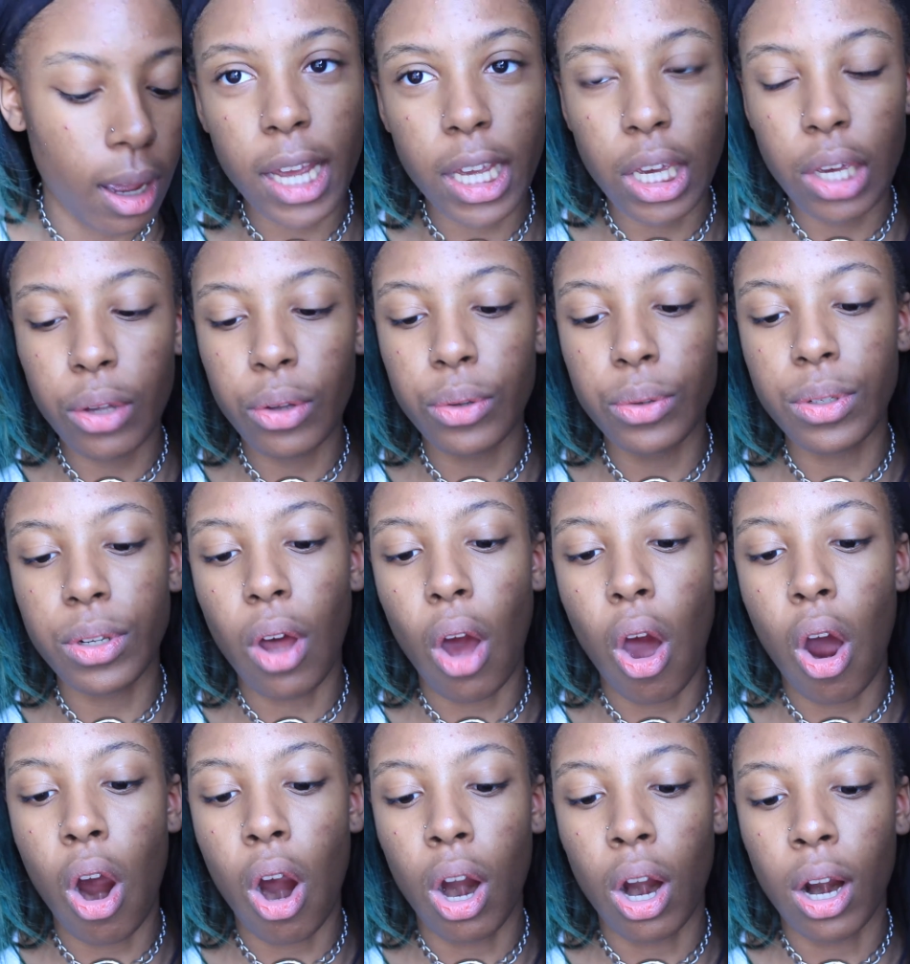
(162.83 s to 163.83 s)

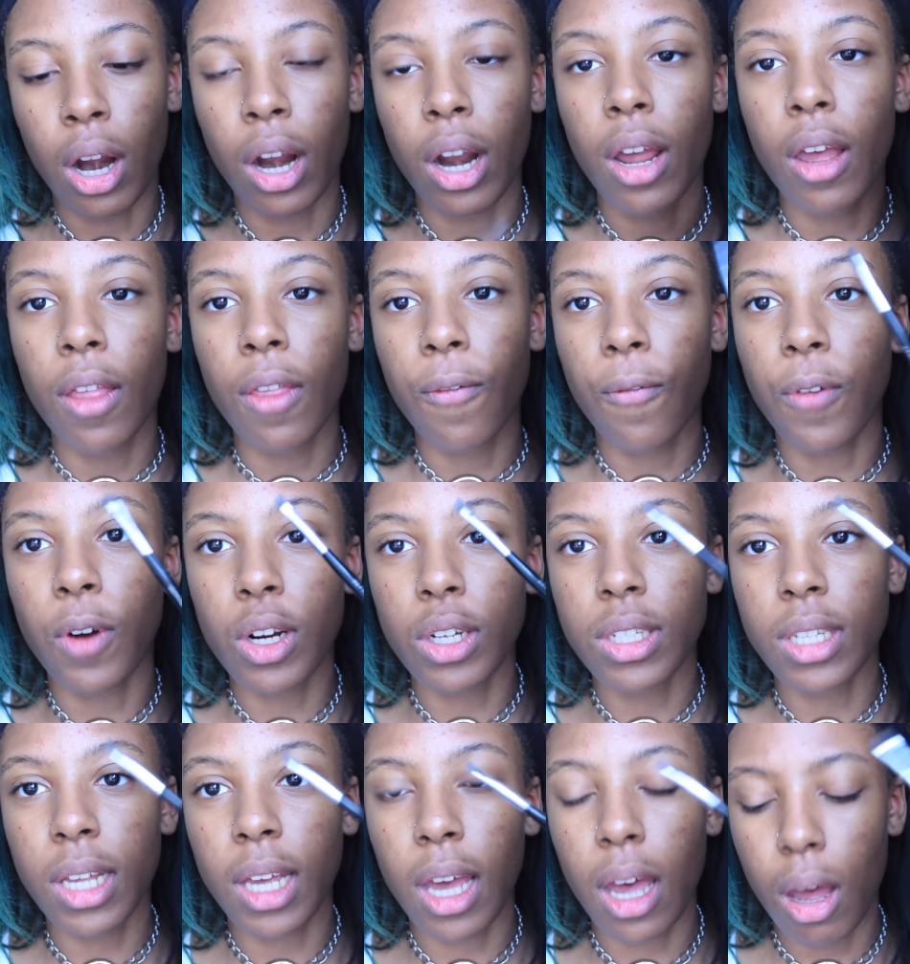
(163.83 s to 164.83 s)
The
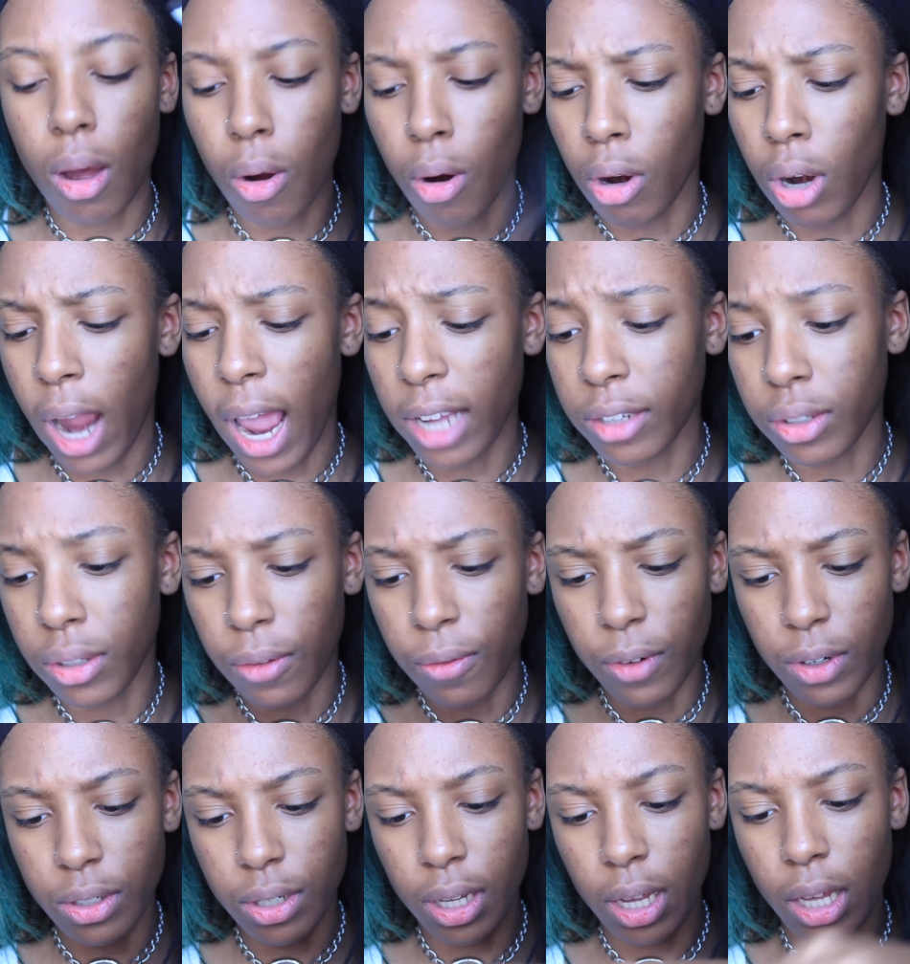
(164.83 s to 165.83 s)
first
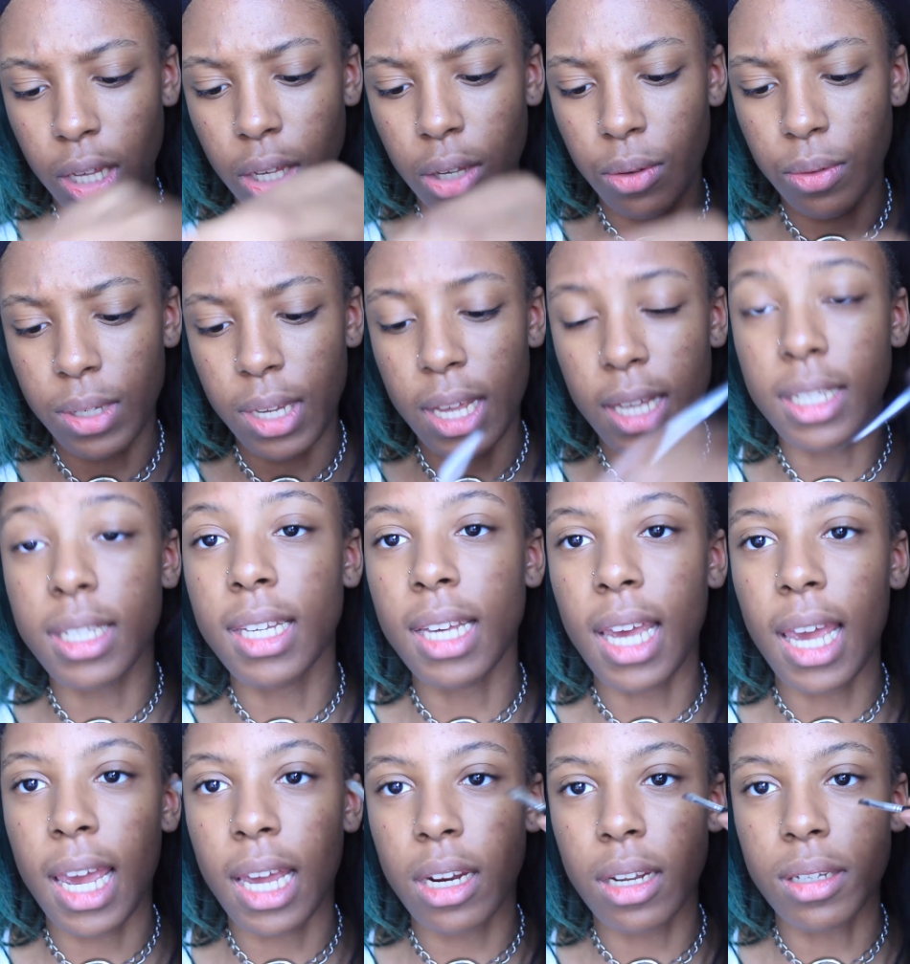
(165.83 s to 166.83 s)
thing I use is the
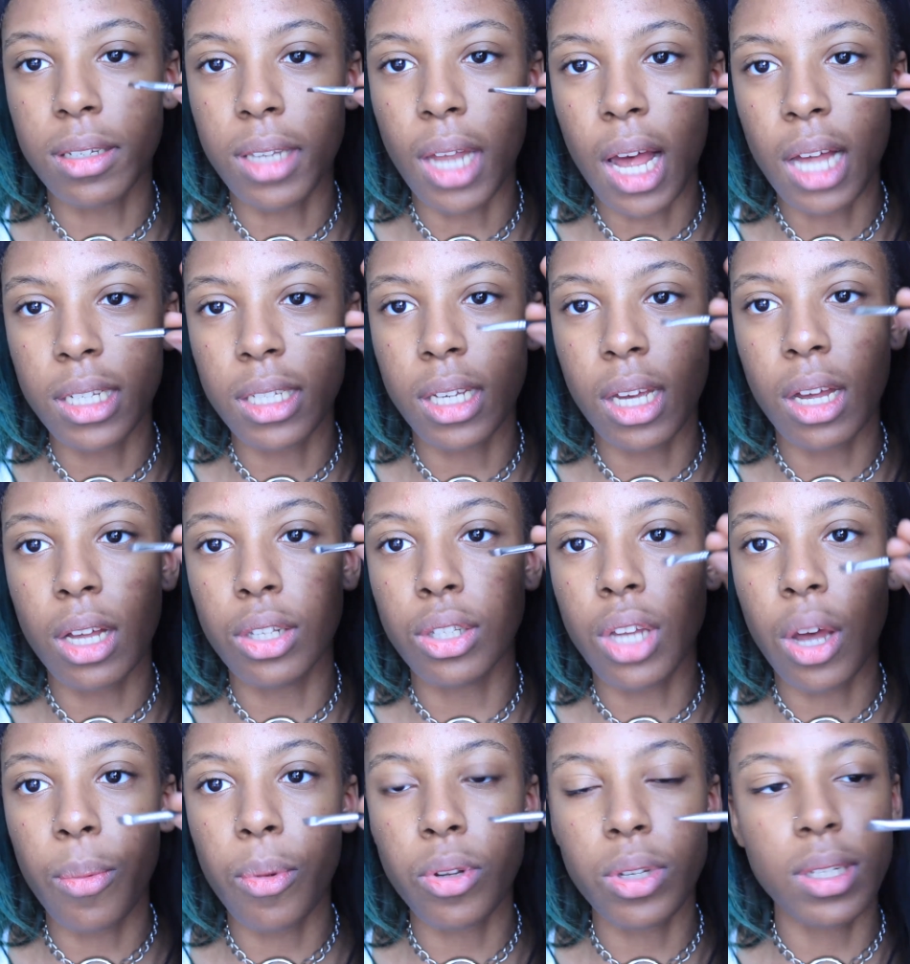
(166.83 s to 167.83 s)
Anastasia
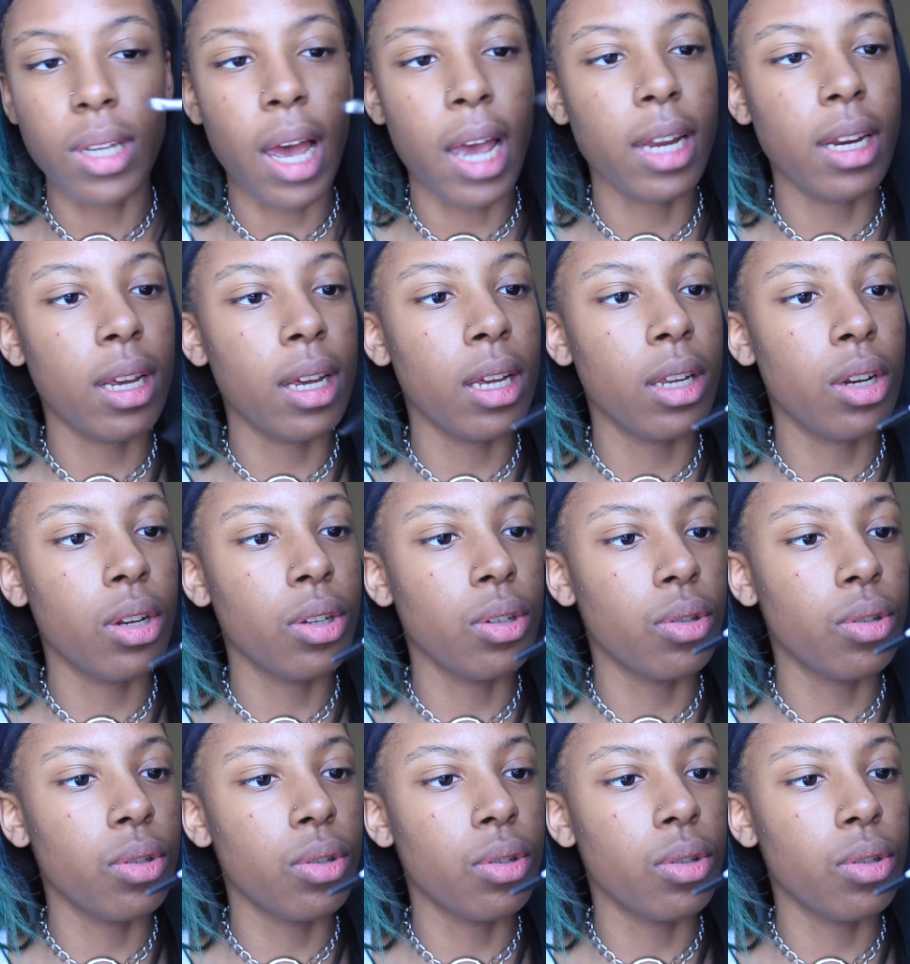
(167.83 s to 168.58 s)
double-sided